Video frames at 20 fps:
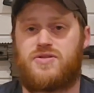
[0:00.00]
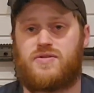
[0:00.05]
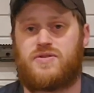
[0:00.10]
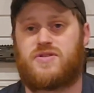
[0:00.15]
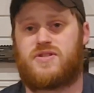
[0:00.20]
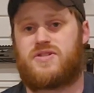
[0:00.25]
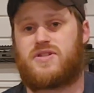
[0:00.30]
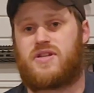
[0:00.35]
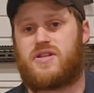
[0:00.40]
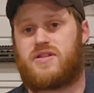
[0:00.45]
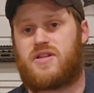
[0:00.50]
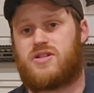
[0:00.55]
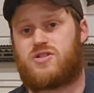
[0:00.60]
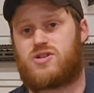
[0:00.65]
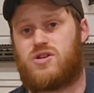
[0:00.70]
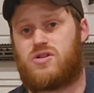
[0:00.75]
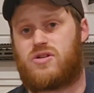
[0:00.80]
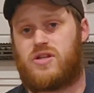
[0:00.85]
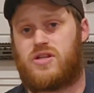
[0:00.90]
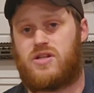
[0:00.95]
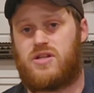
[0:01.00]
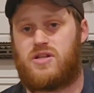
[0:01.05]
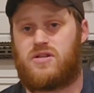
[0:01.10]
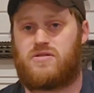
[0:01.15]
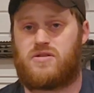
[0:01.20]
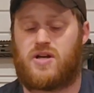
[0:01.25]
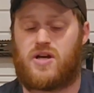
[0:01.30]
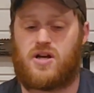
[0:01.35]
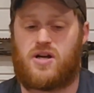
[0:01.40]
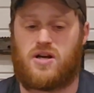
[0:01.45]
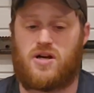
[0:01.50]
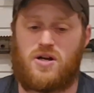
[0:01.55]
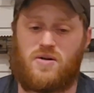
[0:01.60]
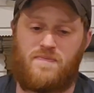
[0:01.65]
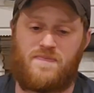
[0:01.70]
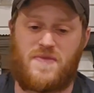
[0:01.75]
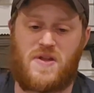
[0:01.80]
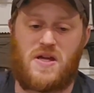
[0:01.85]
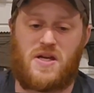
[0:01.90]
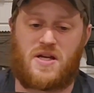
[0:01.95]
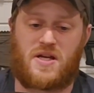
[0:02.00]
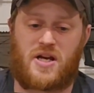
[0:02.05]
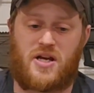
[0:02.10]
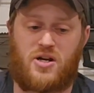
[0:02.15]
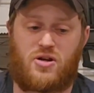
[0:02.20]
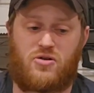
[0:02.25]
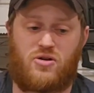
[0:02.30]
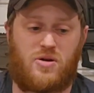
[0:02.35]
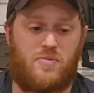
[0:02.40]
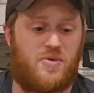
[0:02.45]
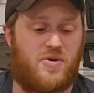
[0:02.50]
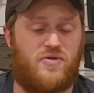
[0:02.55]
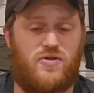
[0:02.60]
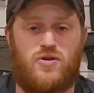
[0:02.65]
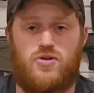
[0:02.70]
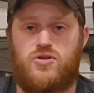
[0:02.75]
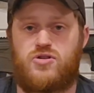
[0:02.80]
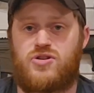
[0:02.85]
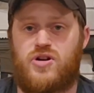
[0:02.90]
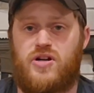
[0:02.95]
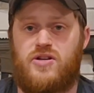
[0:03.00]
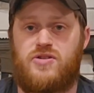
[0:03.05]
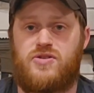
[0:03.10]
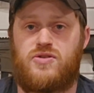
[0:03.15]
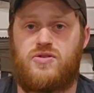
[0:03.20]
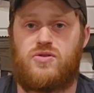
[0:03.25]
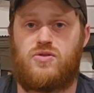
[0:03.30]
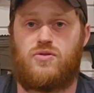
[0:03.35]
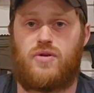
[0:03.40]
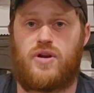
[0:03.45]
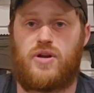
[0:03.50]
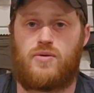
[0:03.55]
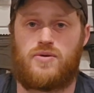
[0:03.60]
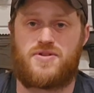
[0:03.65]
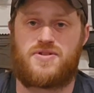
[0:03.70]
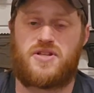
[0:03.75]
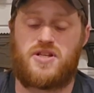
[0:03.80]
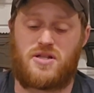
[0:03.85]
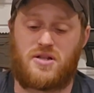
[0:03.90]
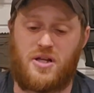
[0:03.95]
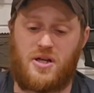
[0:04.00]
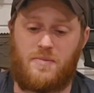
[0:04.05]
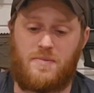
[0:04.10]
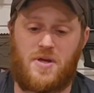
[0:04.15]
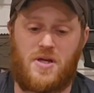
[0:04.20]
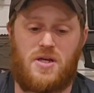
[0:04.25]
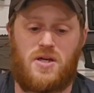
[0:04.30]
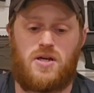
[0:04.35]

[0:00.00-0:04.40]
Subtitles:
so it doesn't get that chunky kind of grip if you're trying to run it with a C-clamp.